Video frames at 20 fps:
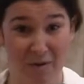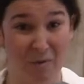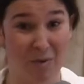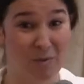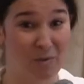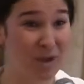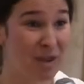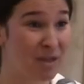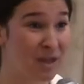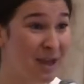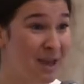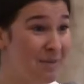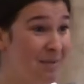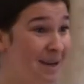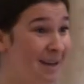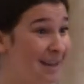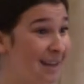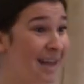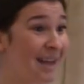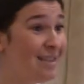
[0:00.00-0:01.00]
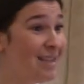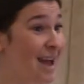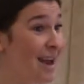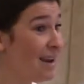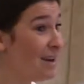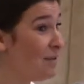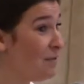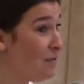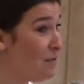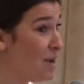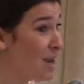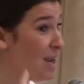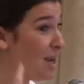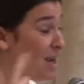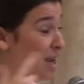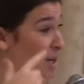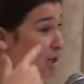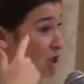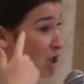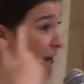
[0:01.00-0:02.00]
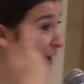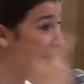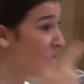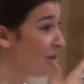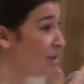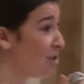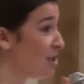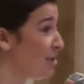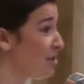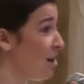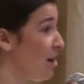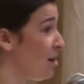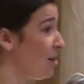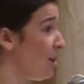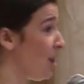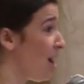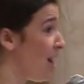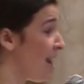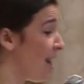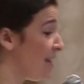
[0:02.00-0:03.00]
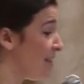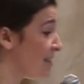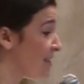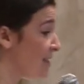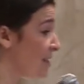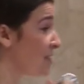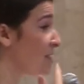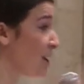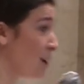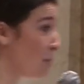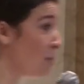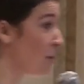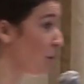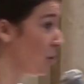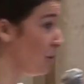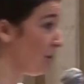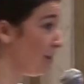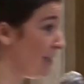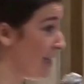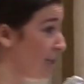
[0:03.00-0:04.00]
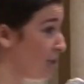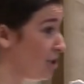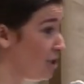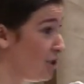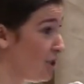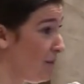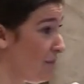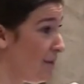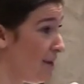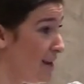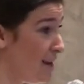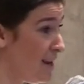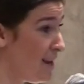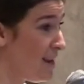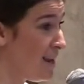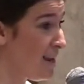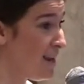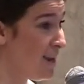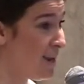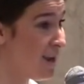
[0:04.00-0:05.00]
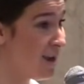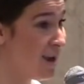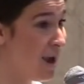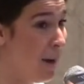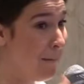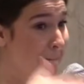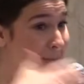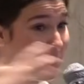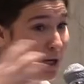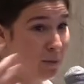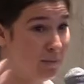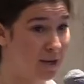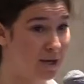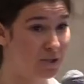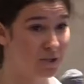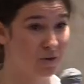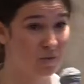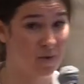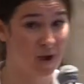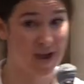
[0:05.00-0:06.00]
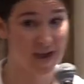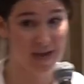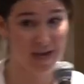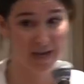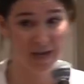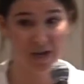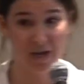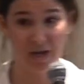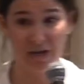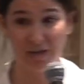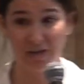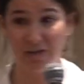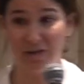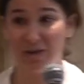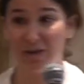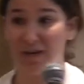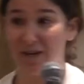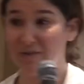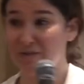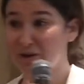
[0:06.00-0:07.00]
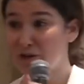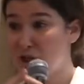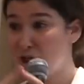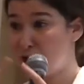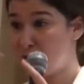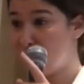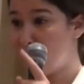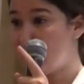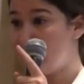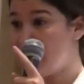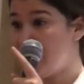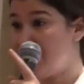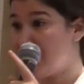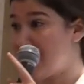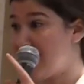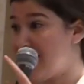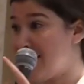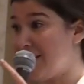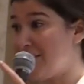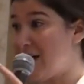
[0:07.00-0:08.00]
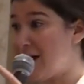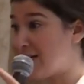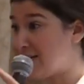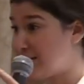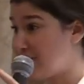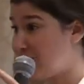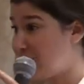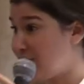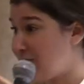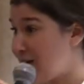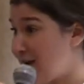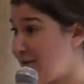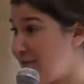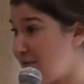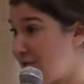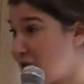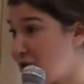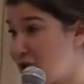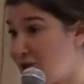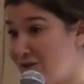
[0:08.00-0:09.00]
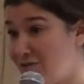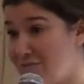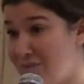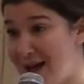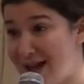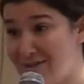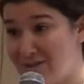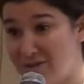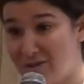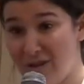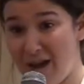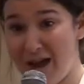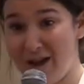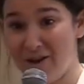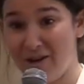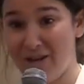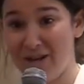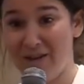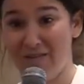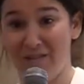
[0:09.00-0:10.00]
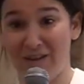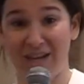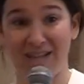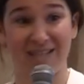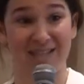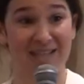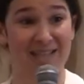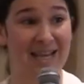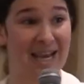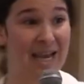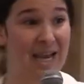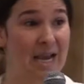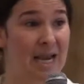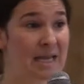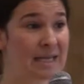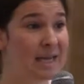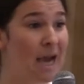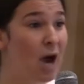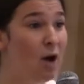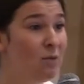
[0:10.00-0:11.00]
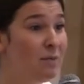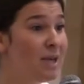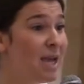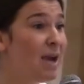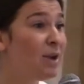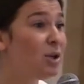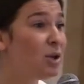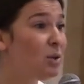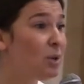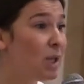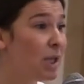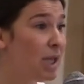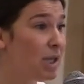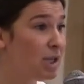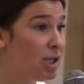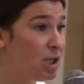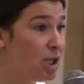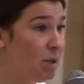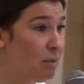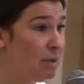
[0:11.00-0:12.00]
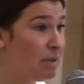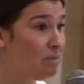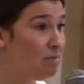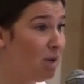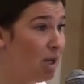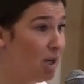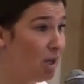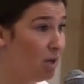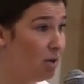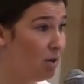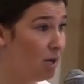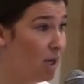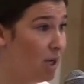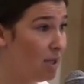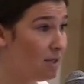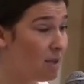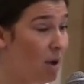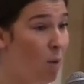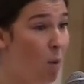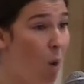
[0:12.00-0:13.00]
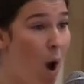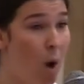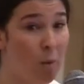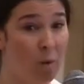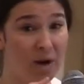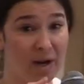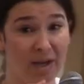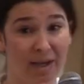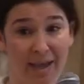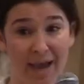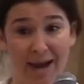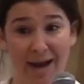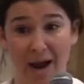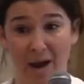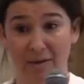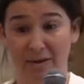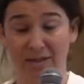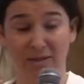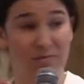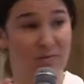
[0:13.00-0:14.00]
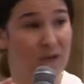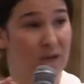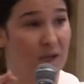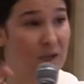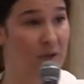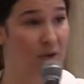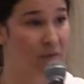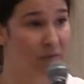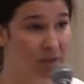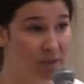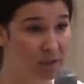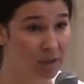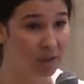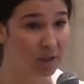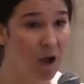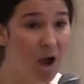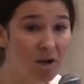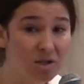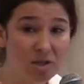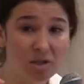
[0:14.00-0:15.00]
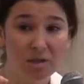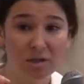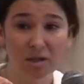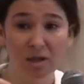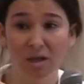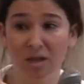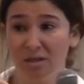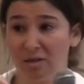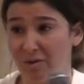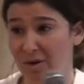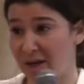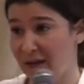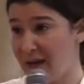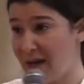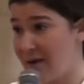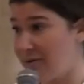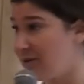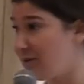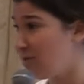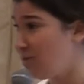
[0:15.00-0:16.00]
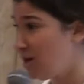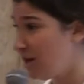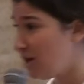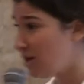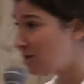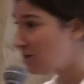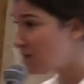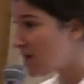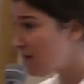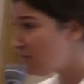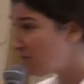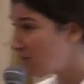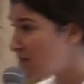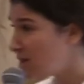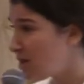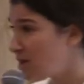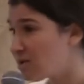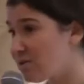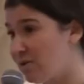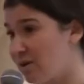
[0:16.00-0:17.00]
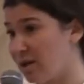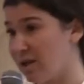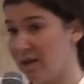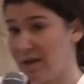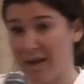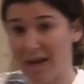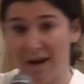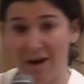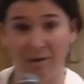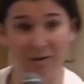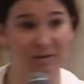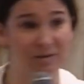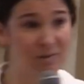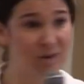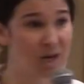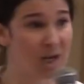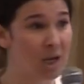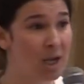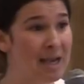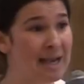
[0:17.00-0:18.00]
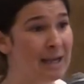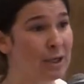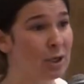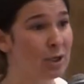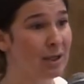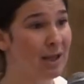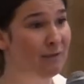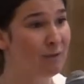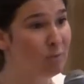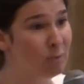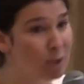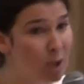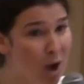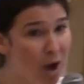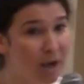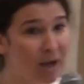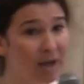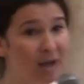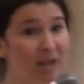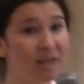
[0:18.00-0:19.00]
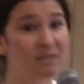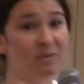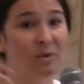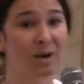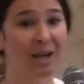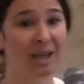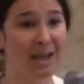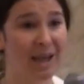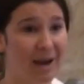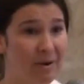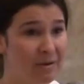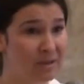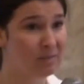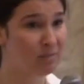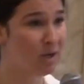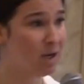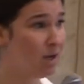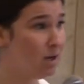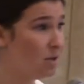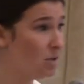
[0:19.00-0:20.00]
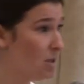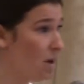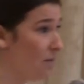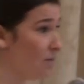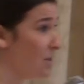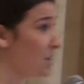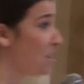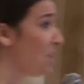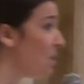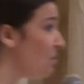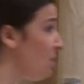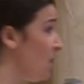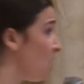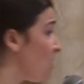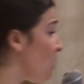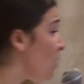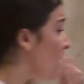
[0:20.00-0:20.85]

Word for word: when we think about it like that, it, it challenges our clients to think about their relationship in, a, in a, a, bigger picture way. So you can even show them a, a, simplified version of Maslow's hierarchy of needs and say, tell me how your relationship is meeting your needs. I, I want to get how it's meeting your physiological needs. I want to get how it's meeting your safety needs. I want to get how it's meeting your love and belonging needs. I want to get how it's meeting your self-esteem needs.